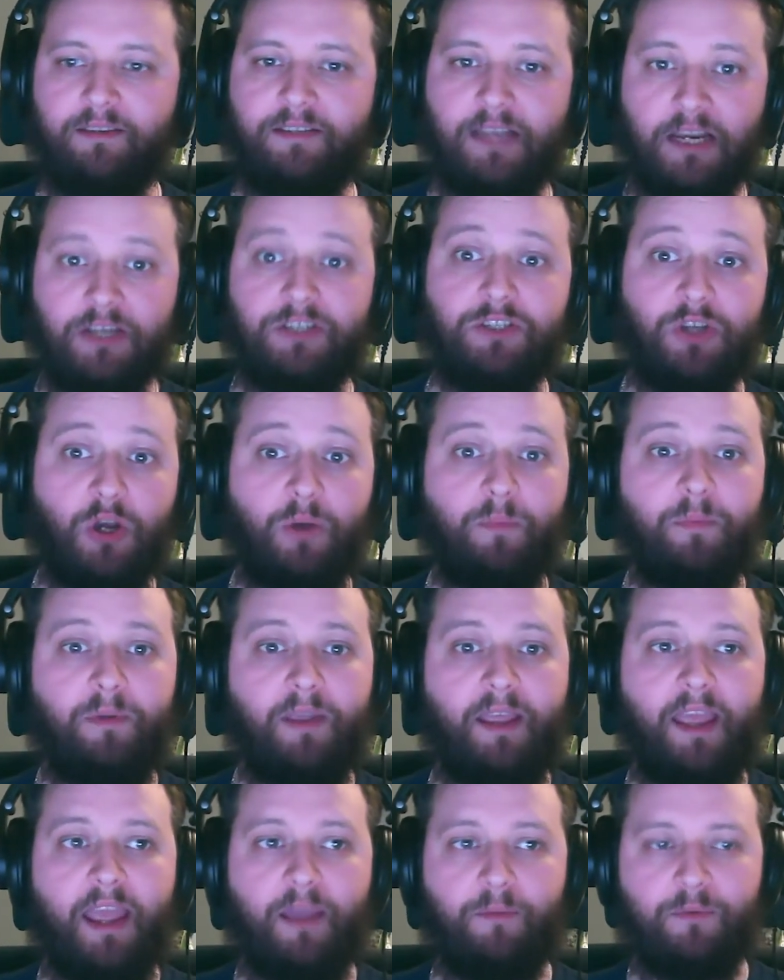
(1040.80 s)
desktop,
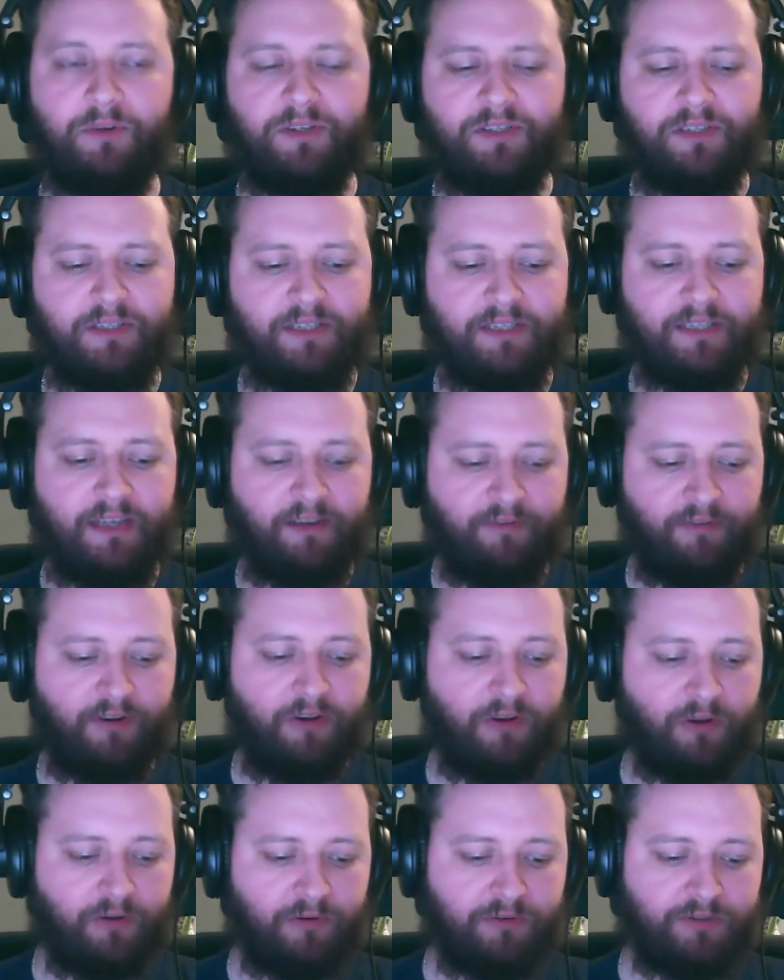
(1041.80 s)
it was
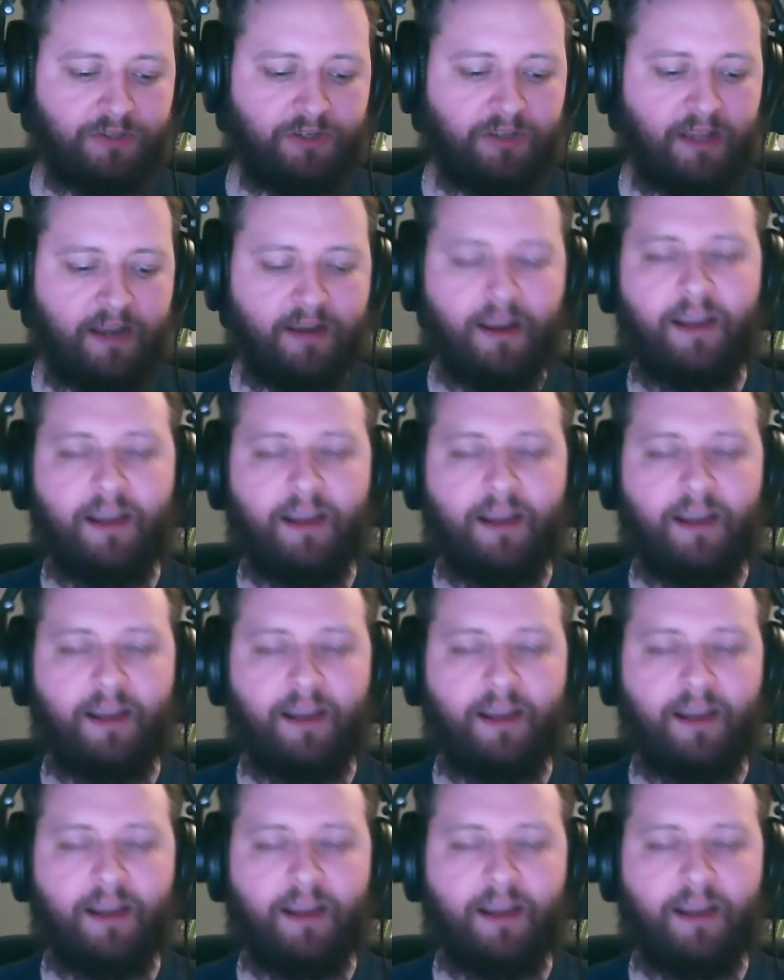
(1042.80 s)
difficult to then.